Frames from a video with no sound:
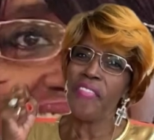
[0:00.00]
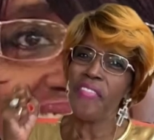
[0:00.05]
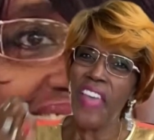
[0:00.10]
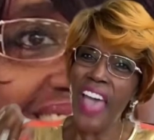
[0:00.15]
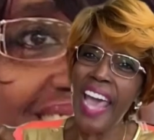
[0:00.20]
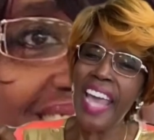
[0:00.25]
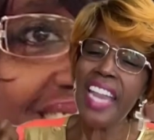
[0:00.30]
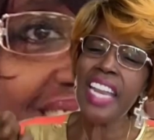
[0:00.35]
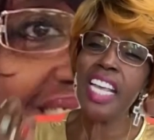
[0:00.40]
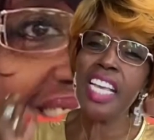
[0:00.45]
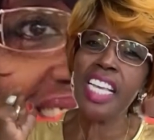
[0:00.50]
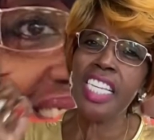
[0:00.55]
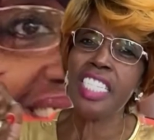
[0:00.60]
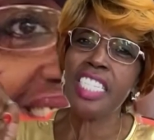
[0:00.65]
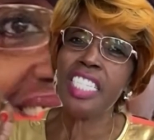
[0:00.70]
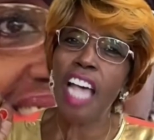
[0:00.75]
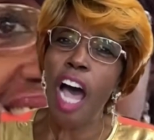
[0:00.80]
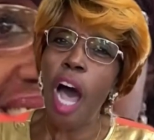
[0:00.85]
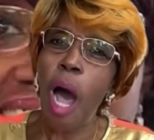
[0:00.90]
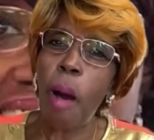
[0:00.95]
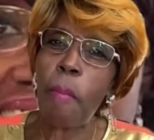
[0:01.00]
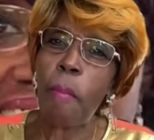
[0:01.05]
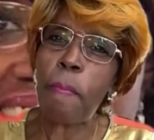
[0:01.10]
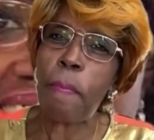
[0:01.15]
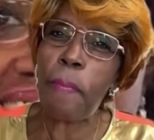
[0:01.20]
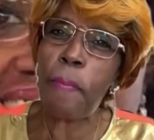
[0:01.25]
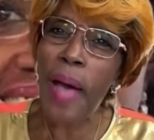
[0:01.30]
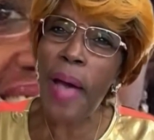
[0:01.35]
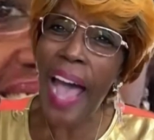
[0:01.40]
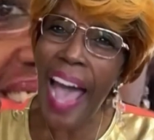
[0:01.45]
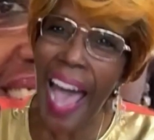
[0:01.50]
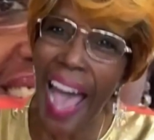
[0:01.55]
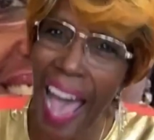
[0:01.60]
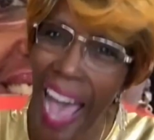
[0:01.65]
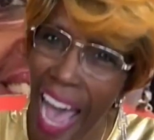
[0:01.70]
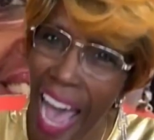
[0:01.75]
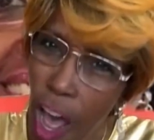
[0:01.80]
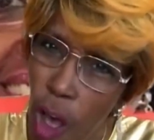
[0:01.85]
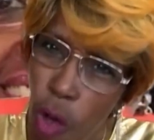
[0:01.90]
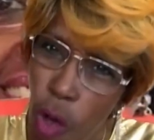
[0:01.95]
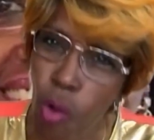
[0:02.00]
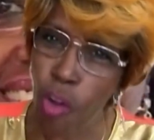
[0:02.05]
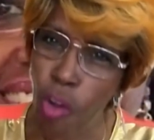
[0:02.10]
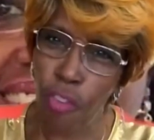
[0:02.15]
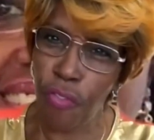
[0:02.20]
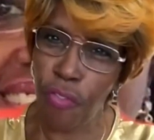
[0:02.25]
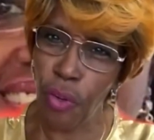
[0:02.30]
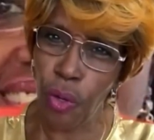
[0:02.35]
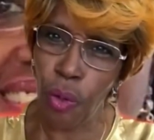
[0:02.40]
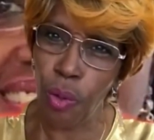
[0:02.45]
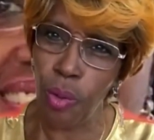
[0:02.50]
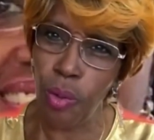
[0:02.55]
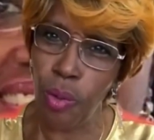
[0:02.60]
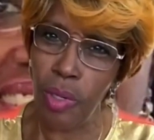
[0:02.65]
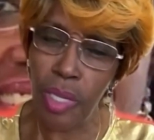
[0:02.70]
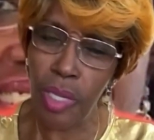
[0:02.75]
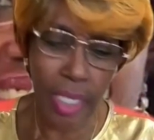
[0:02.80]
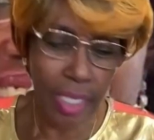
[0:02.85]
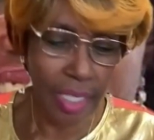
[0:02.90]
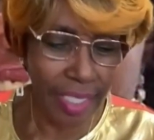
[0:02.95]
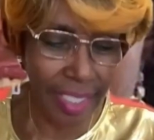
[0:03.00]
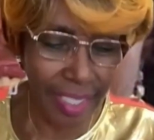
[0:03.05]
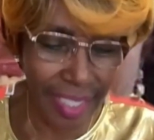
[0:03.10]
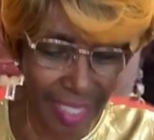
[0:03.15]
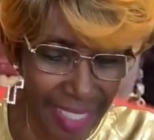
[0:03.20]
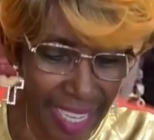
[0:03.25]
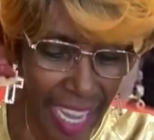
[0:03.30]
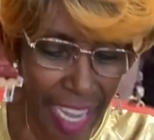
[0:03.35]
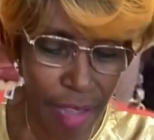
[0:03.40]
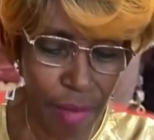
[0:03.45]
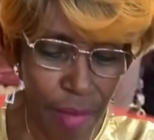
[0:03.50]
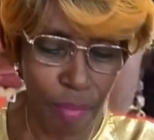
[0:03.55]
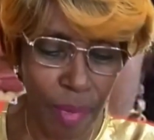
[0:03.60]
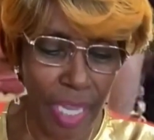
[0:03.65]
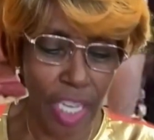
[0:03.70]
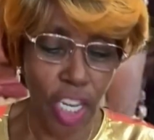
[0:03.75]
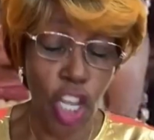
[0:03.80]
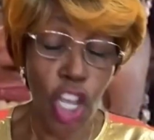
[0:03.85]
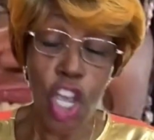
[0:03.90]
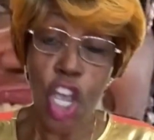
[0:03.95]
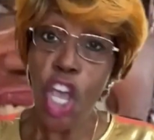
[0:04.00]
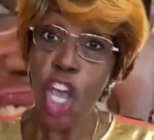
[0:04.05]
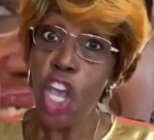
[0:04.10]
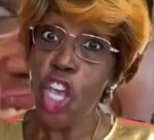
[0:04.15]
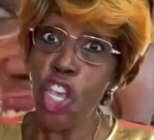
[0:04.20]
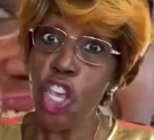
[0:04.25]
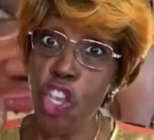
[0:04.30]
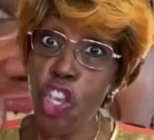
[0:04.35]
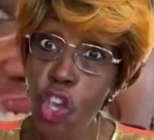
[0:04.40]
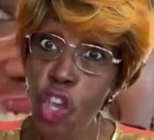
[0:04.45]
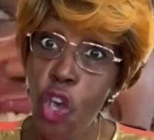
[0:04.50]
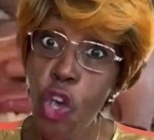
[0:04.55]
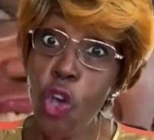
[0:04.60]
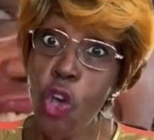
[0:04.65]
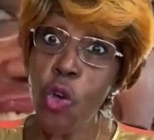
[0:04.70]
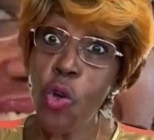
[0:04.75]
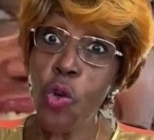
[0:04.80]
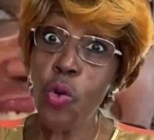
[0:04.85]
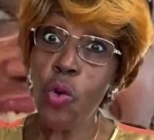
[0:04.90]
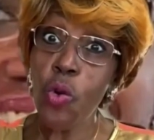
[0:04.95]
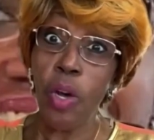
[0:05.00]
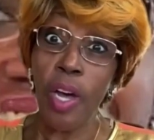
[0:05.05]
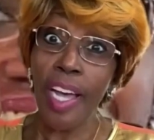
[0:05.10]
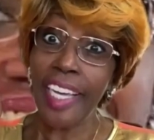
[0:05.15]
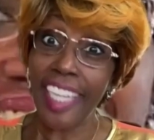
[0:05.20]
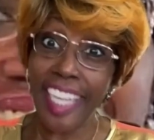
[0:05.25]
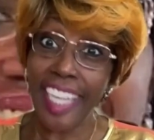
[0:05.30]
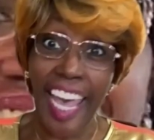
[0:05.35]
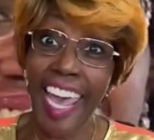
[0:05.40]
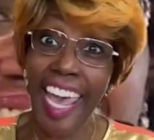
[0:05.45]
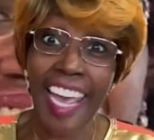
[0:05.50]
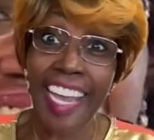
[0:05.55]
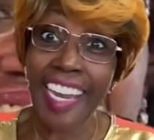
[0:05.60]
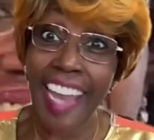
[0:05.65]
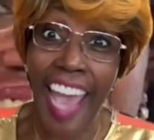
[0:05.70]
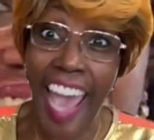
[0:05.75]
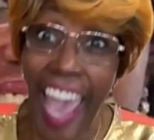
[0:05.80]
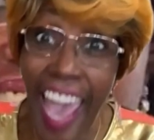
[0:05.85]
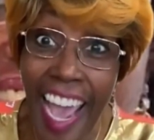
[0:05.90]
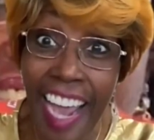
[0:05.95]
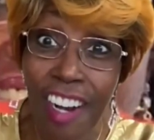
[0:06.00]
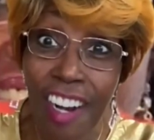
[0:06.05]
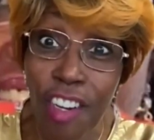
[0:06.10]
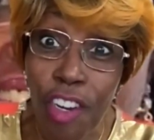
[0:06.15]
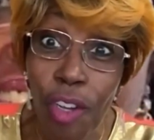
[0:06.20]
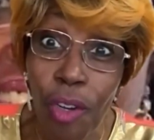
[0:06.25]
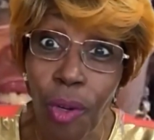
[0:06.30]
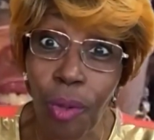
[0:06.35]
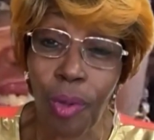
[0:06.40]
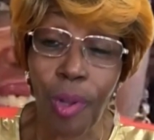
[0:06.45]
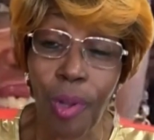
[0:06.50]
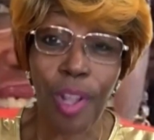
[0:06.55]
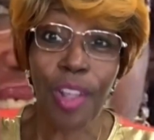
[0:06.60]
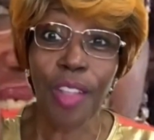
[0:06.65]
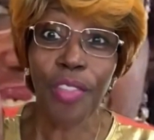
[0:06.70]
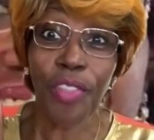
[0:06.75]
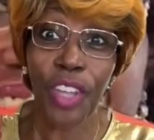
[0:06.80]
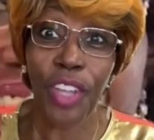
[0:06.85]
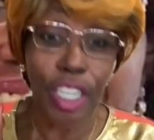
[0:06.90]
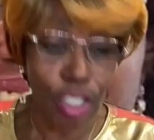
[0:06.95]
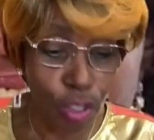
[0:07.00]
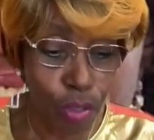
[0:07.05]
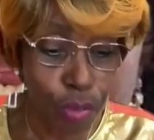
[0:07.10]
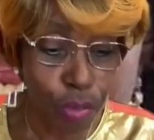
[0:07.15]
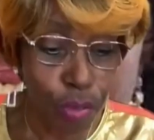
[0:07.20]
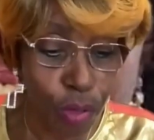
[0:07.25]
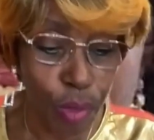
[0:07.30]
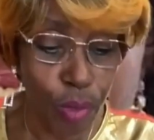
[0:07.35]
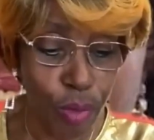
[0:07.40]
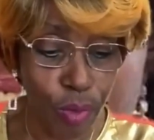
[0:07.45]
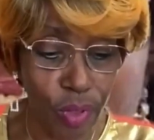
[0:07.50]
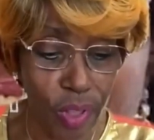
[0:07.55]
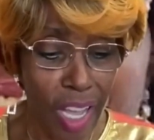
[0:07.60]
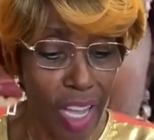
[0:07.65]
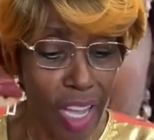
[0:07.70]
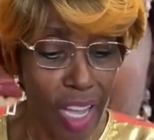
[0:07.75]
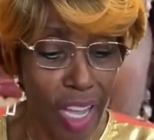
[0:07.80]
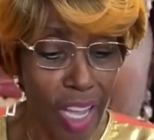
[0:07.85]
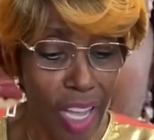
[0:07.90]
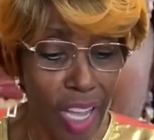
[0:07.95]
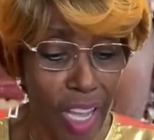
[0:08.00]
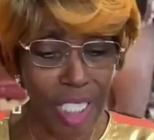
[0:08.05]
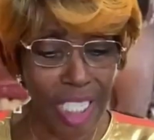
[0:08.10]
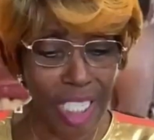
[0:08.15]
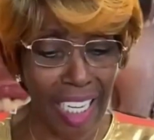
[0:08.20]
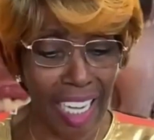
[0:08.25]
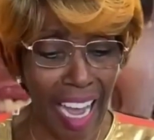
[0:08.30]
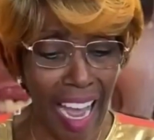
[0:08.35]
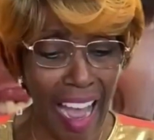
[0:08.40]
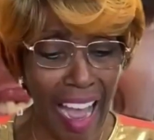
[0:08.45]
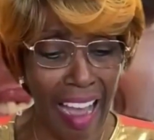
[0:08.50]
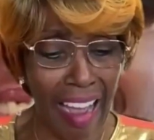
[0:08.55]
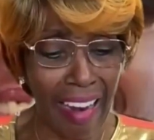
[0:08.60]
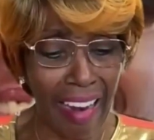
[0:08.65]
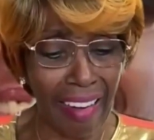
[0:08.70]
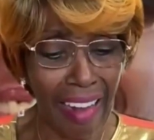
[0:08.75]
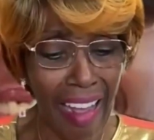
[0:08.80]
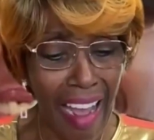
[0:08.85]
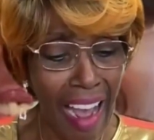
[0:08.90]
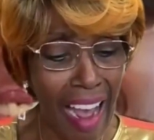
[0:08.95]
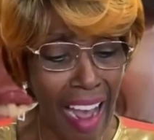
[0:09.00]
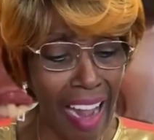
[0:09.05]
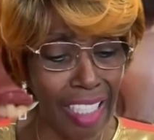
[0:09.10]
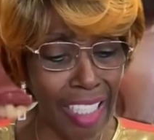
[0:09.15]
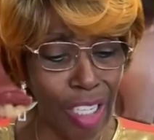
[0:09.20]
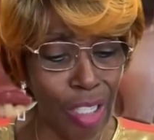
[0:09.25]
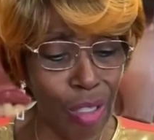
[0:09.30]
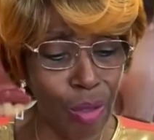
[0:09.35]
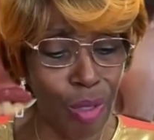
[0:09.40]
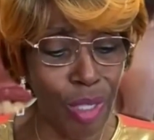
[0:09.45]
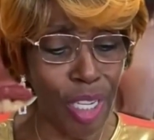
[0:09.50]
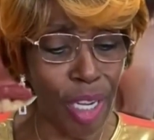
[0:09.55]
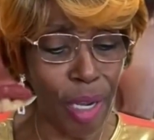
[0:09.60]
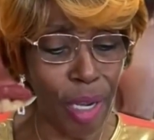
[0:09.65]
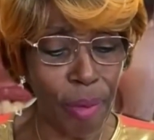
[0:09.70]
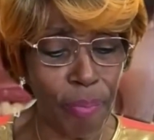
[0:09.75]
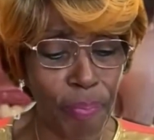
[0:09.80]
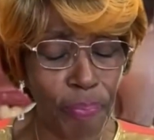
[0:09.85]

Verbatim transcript: that is a powerful statement you can't handle the truth. Glory to God. Hallelujah.